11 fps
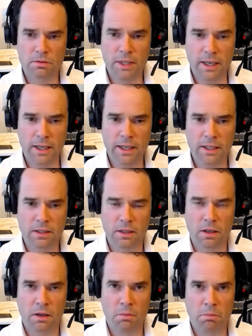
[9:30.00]
decade,
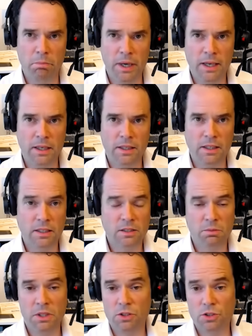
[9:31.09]
but it
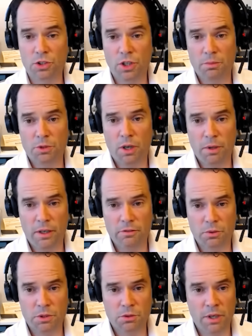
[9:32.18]
doesn't mean there's a sharp drop
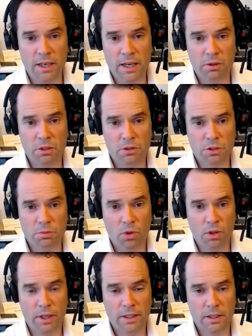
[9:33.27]
afterwards. Right now, it looks more
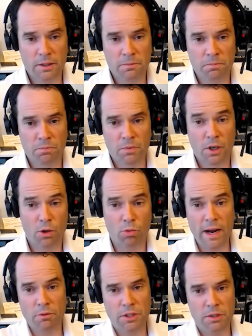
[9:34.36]
like a
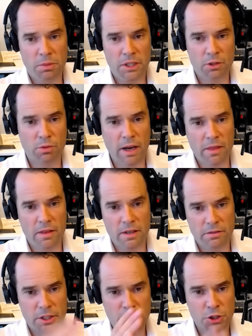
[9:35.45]
rounded peak rather than a
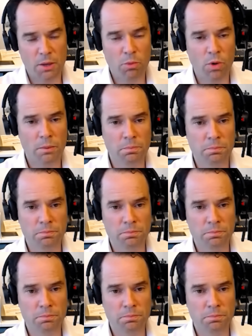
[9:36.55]
very sharp one.